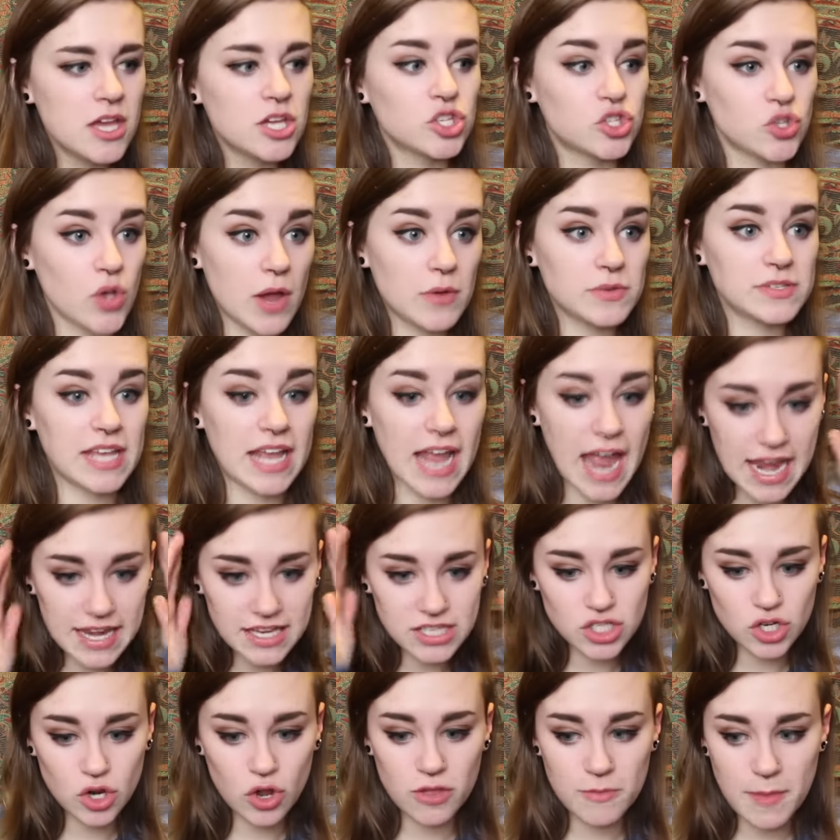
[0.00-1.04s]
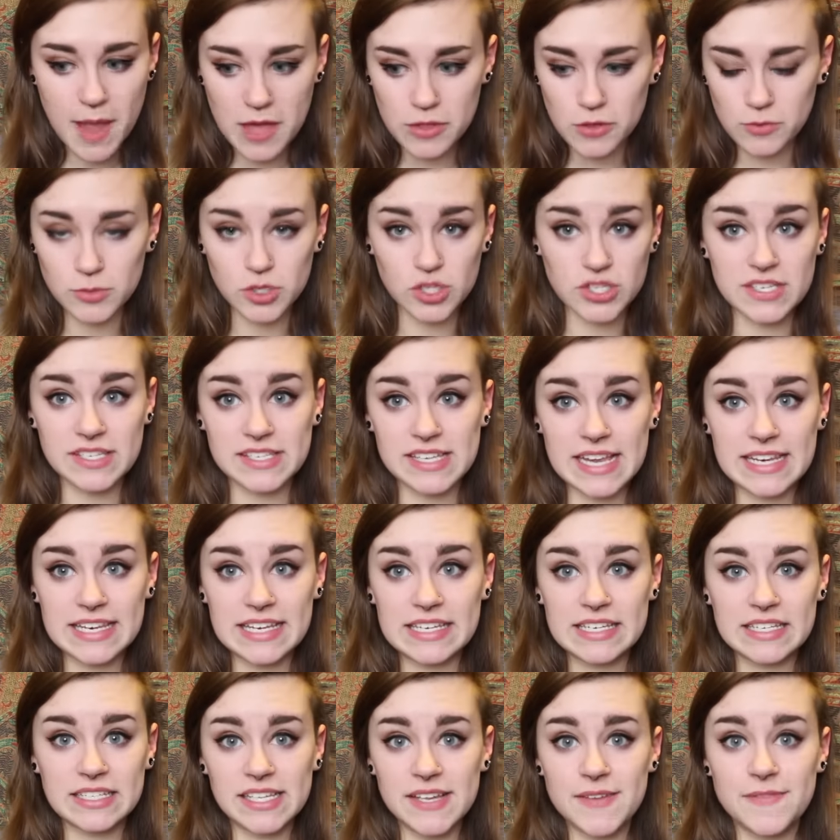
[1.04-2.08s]
So I was like, I need to go to the bathroom just because I
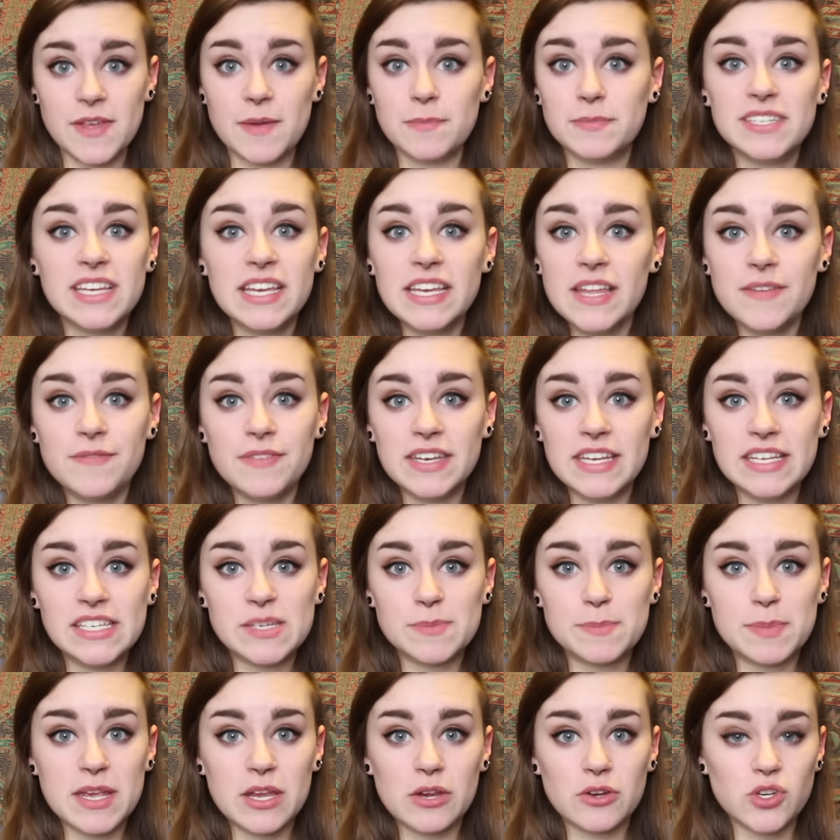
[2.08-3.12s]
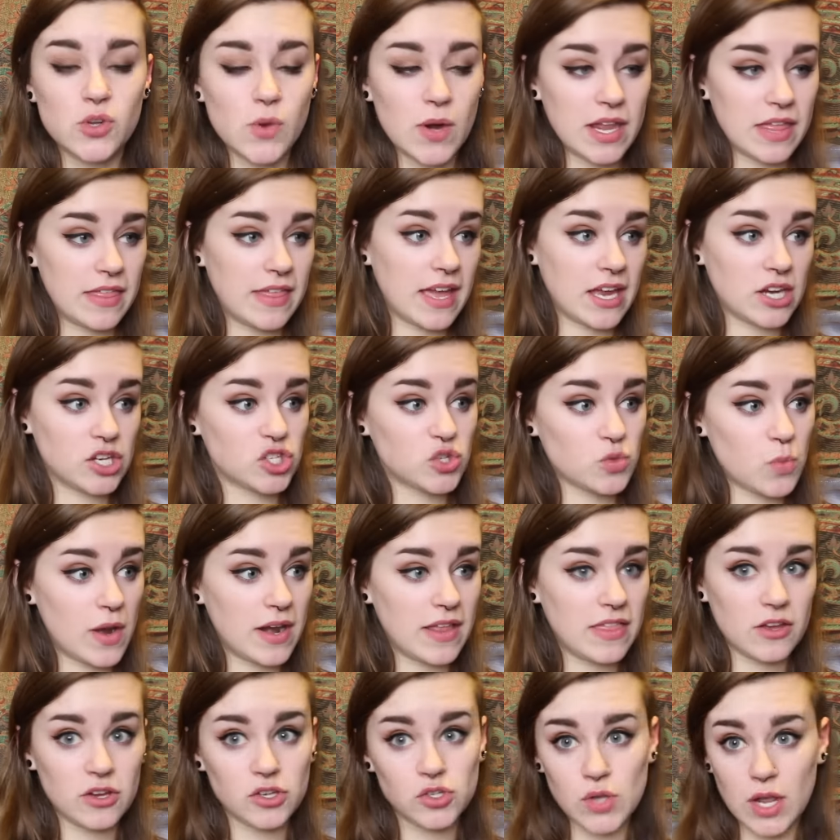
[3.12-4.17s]
needed to leave them. Didn't even need to pee or do anything. I just
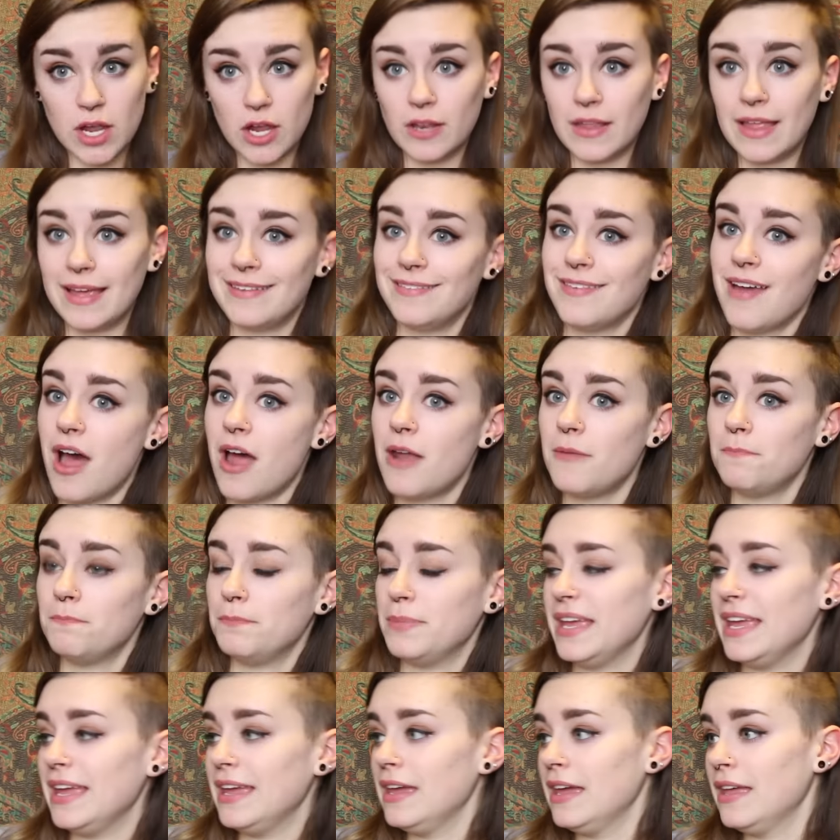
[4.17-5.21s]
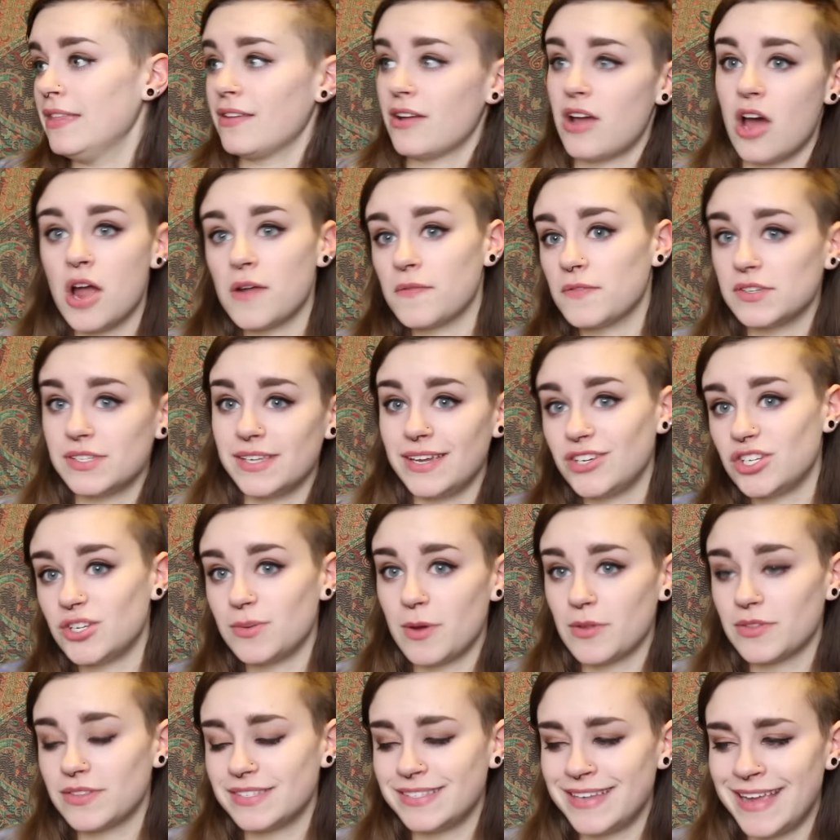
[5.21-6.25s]
went in there so I could like not be in the conversation
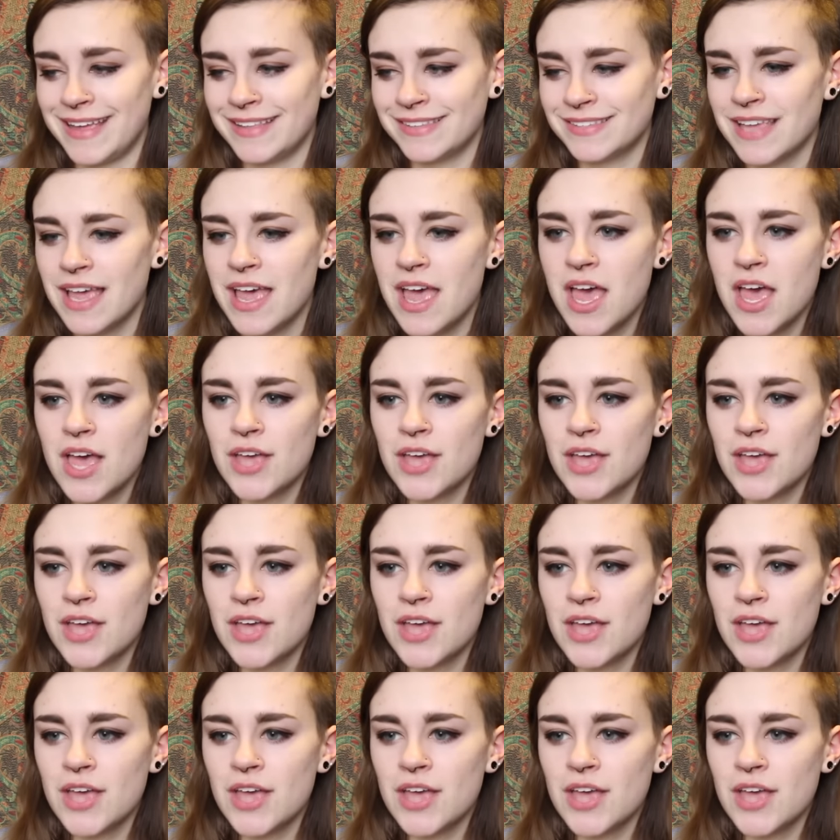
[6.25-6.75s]
about the stains.